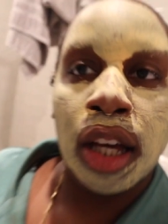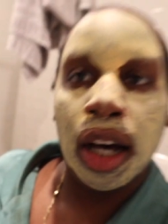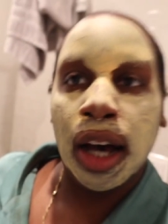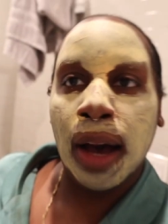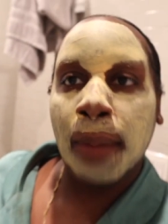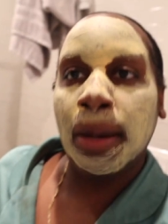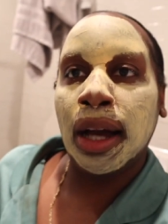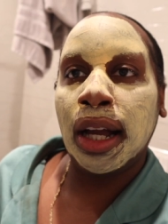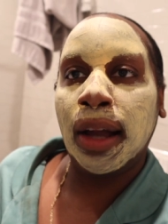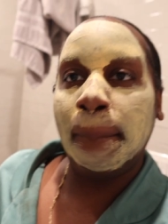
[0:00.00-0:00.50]

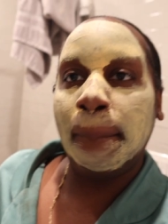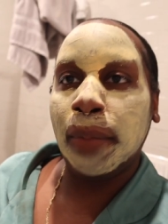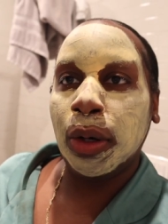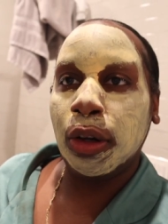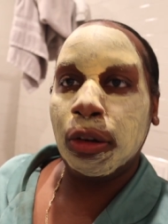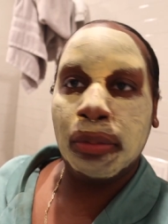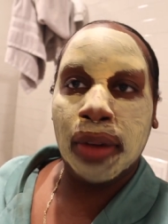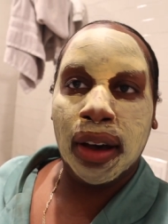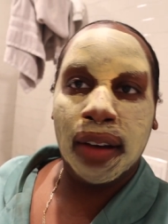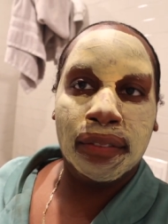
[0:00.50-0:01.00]
Um, I could
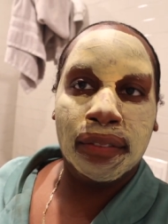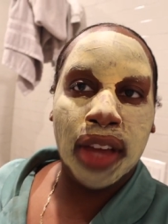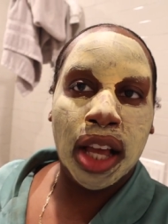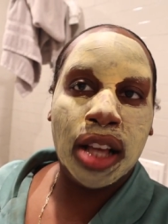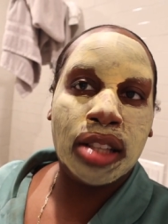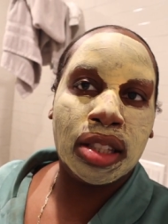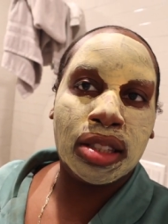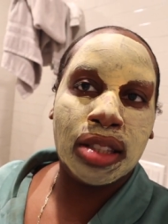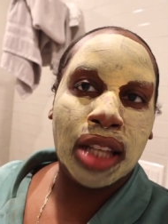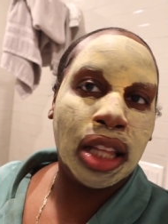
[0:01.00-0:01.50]
move my
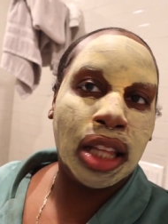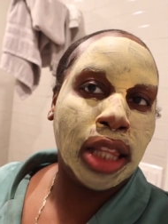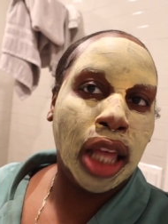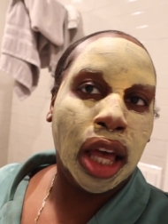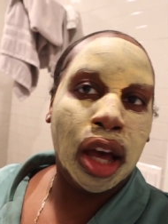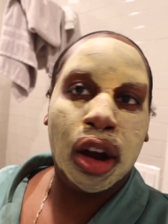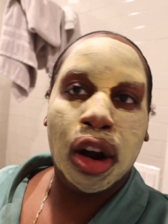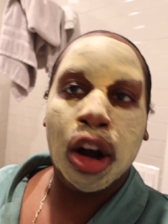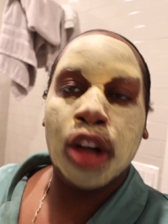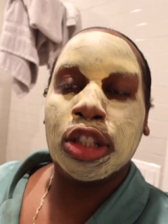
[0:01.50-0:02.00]
face. It's not
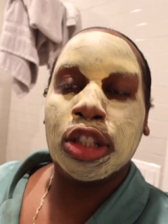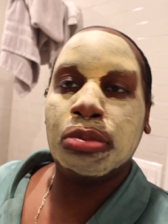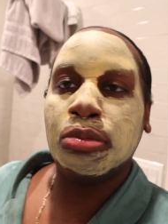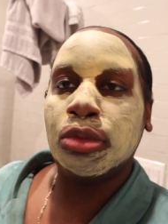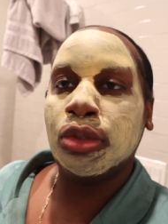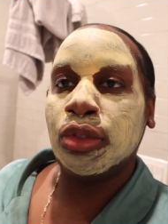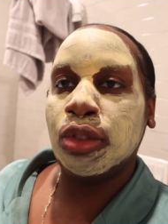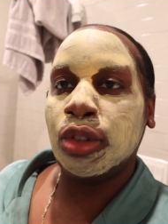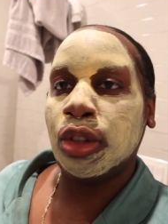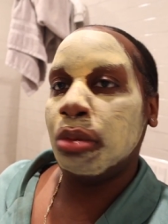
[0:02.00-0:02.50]
that hard to
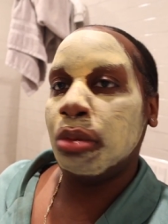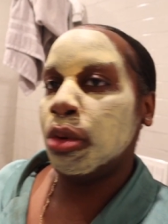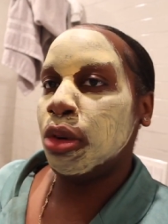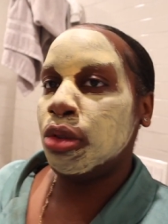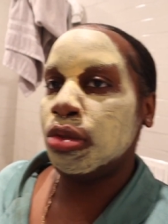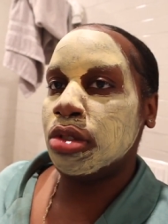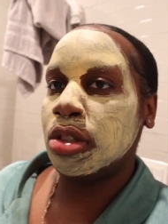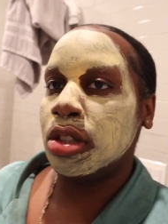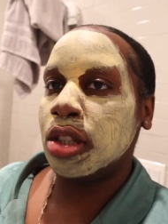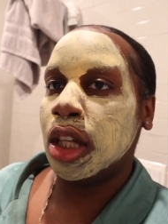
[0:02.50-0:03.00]
move. You know,
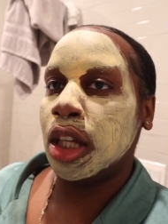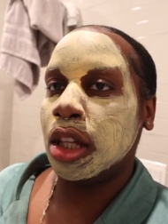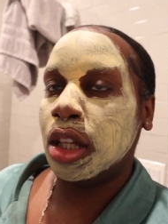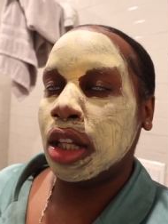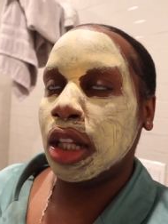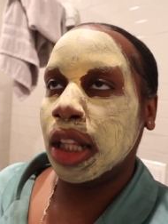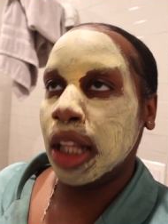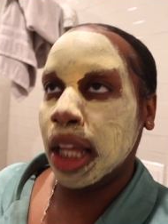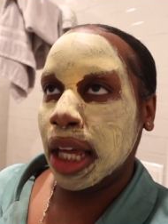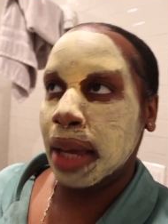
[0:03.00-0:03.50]
most
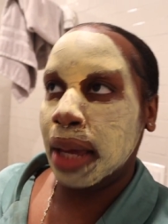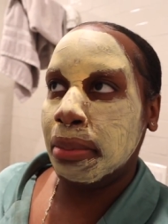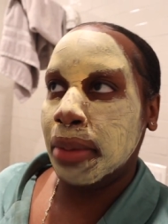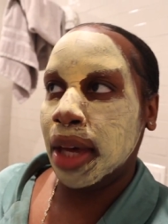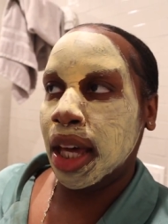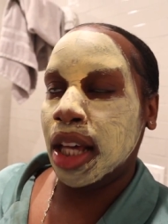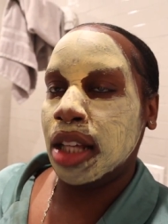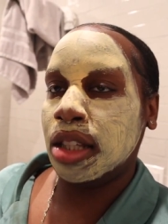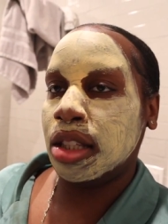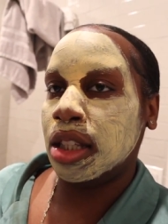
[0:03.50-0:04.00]
clay
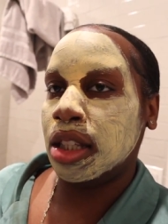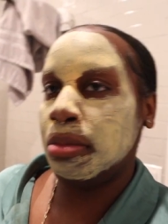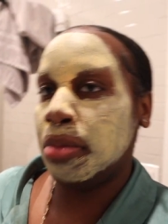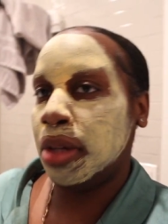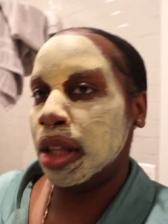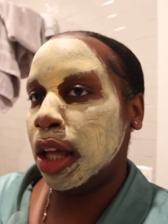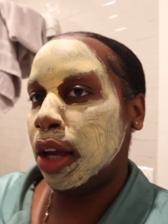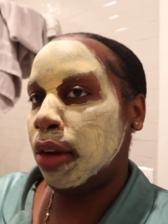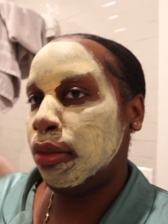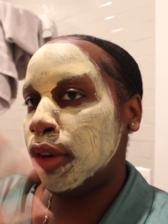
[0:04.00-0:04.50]
masks, it'd
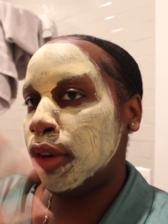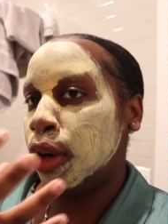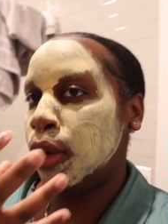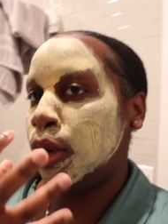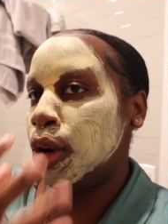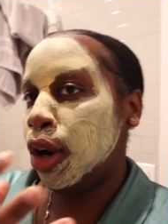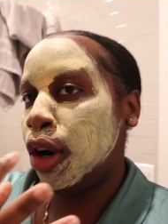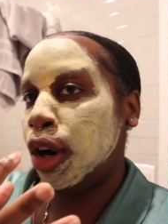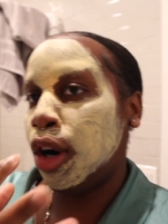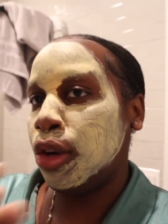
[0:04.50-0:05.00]
be like
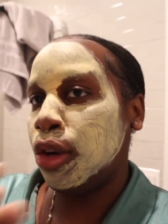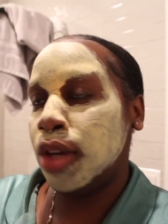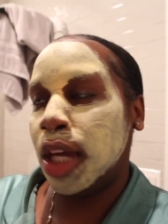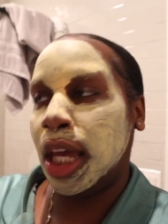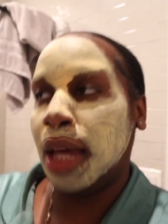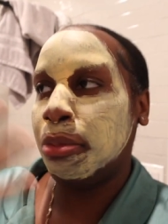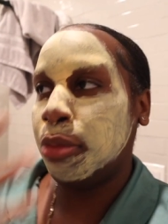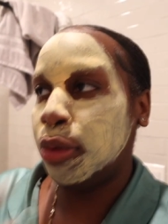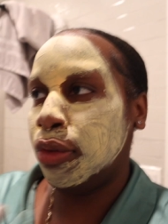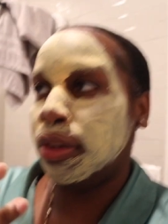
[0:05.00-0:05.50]
real hard. You
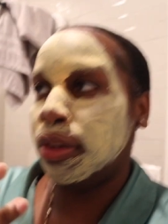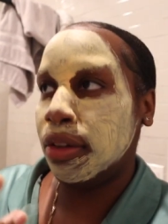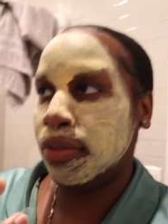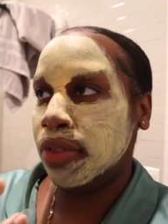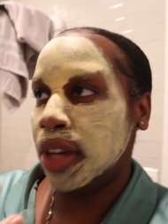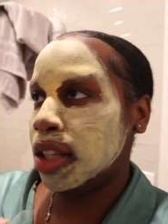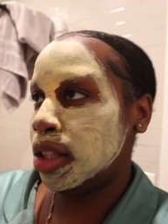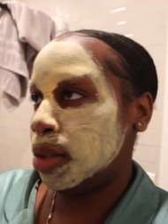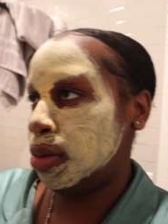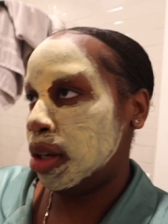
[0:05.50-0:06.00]
can't move your
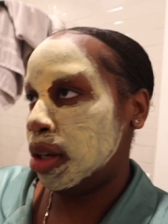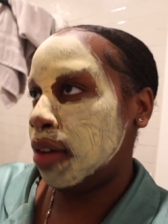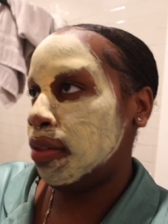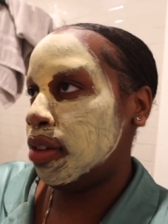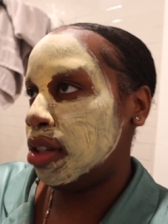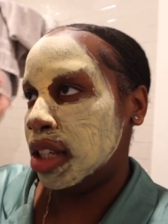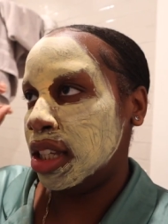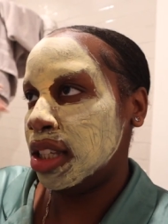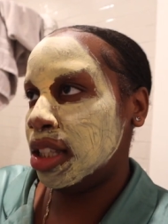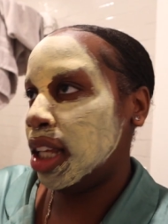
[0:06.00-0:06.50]
face or
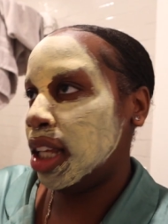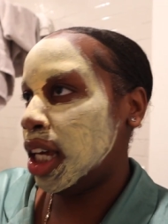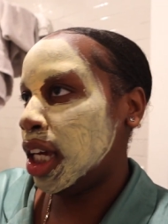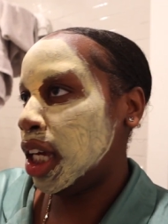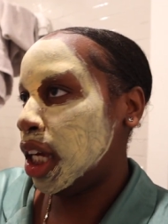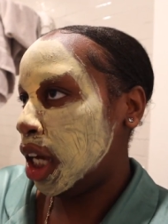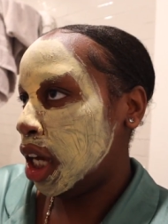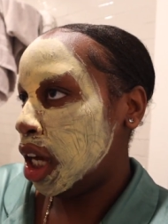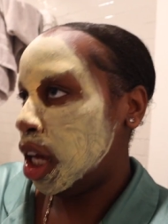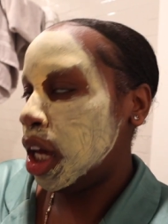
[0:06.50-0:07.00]
whatever. It's
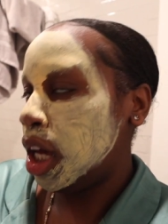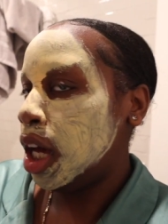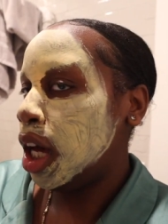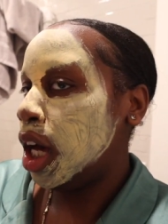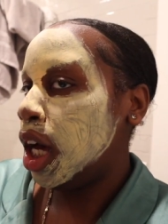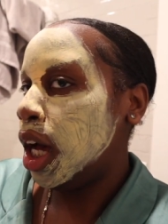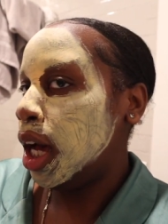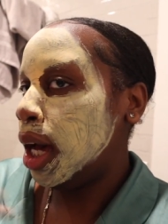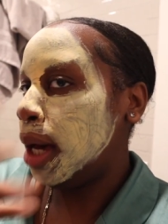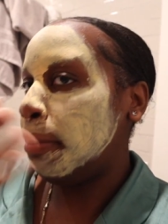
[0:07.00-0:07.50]
like
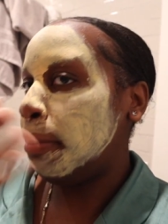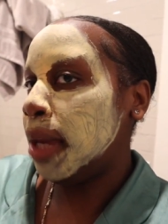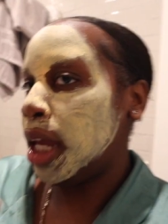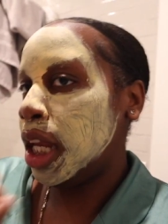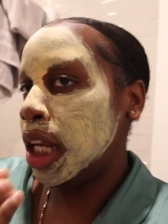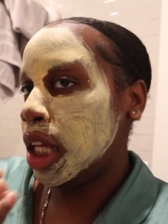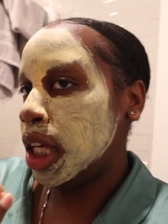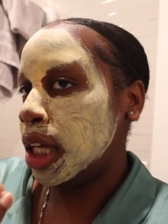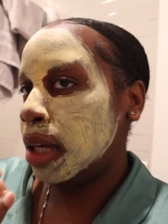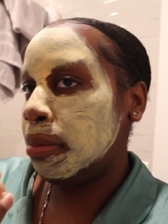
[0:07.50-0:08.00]
a
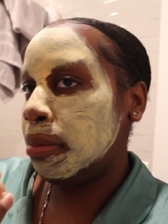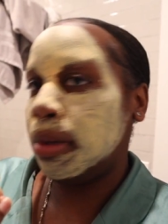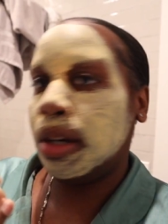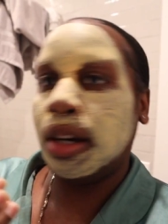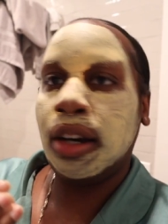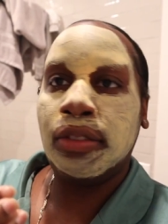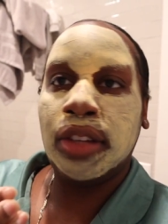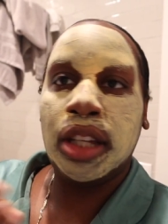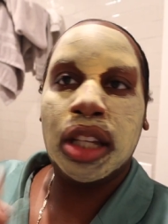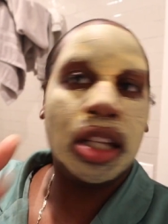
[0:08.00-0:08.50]
medium
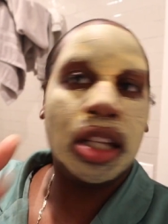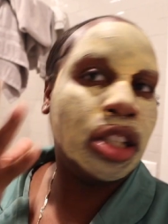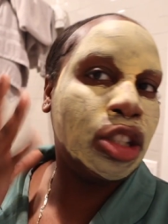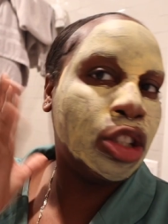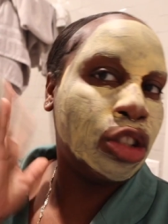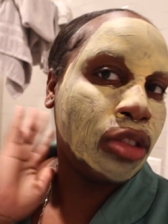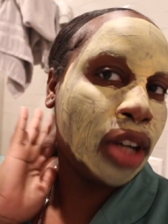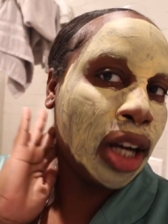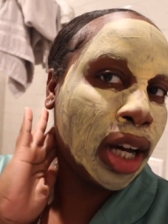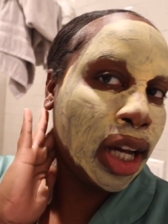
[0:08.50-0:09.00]
of it. It
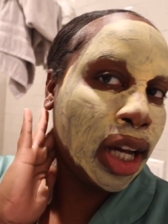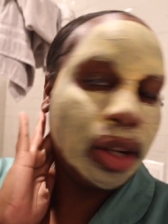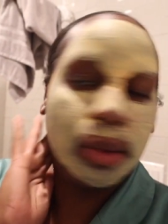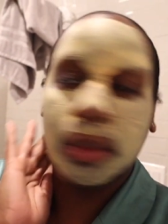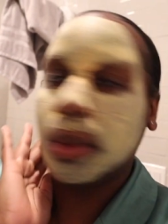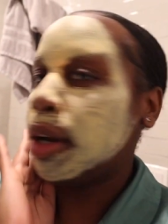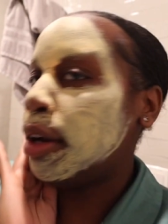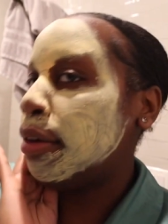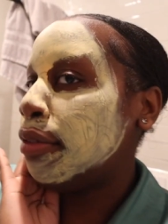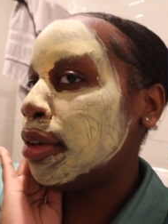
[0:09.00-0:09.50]
dried or
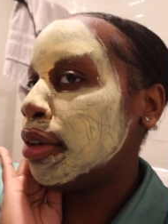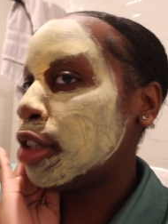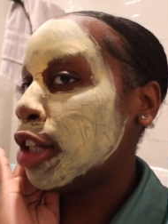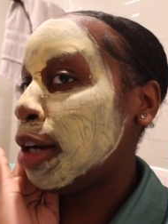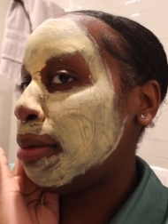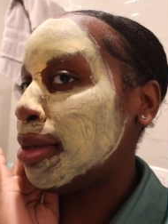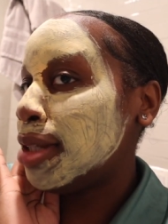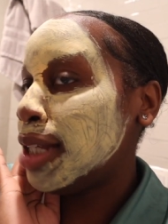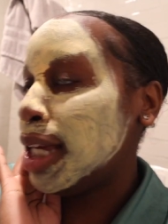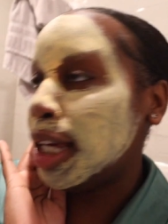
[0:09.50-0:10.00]
whatever. So
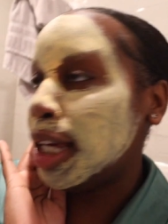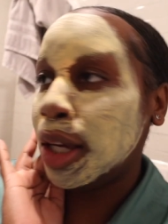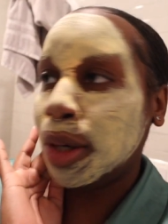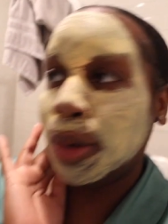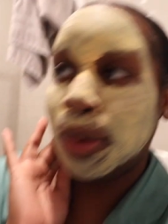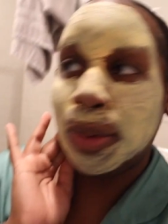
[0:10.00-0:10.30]
I'm gonna take it